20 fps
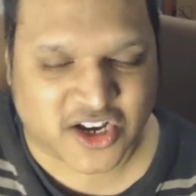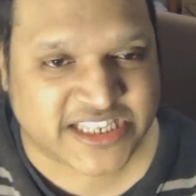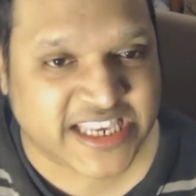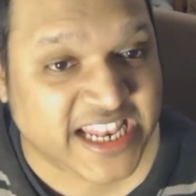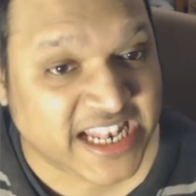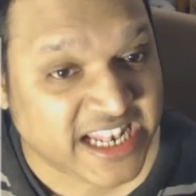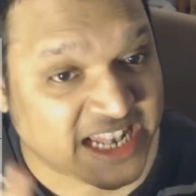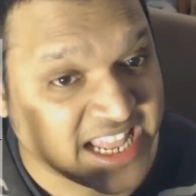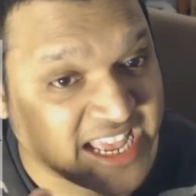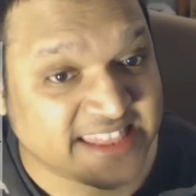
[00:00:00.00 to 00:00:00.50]
Because
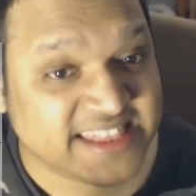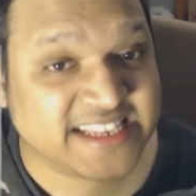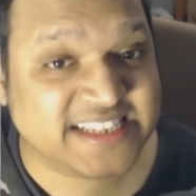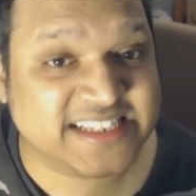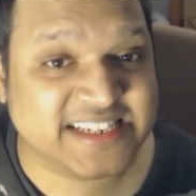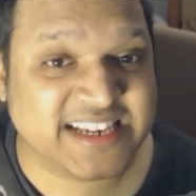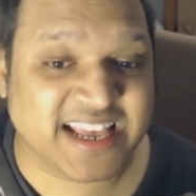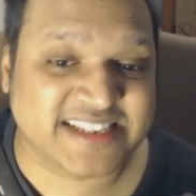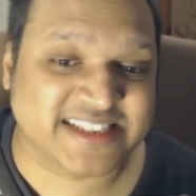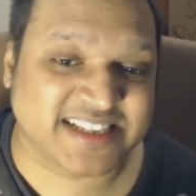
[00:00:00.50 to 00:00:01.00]
he learned
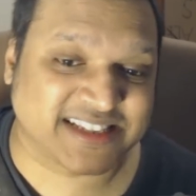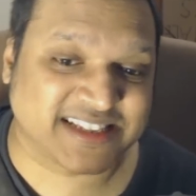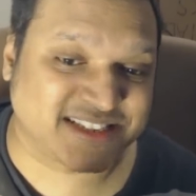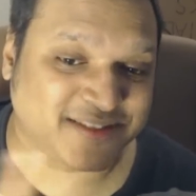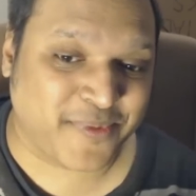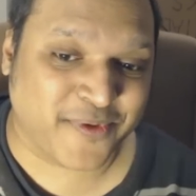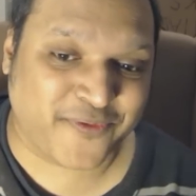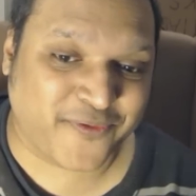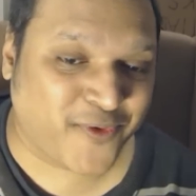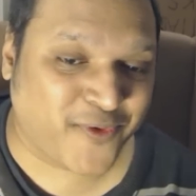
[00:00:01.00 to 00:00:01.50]
these lessons
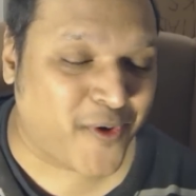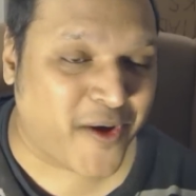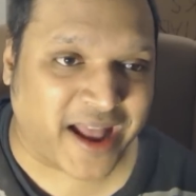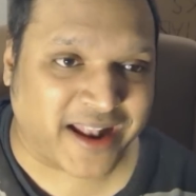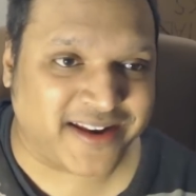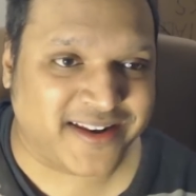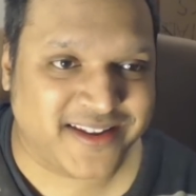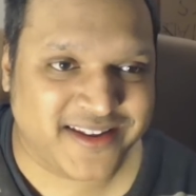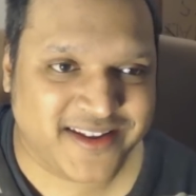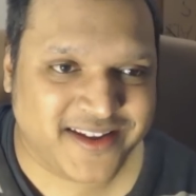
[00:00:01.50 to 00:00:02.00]

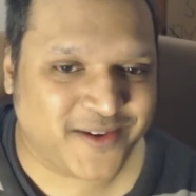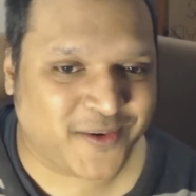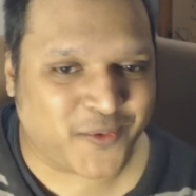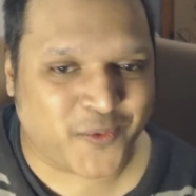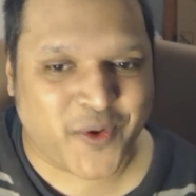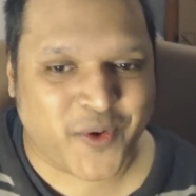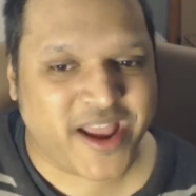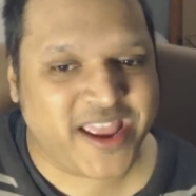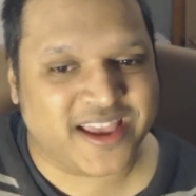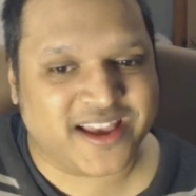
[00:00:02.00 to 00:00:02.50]
beforehand.
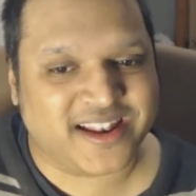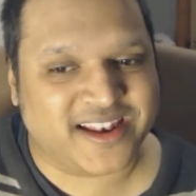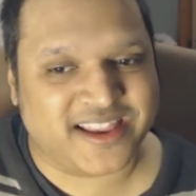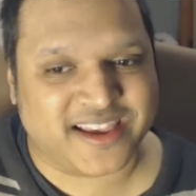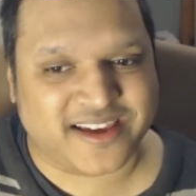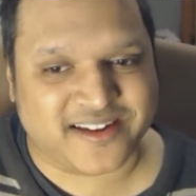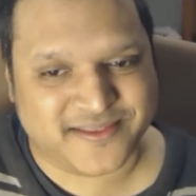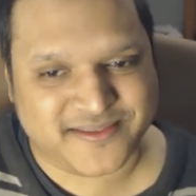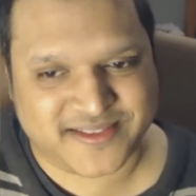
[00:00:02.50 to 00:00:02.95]
Way earlier.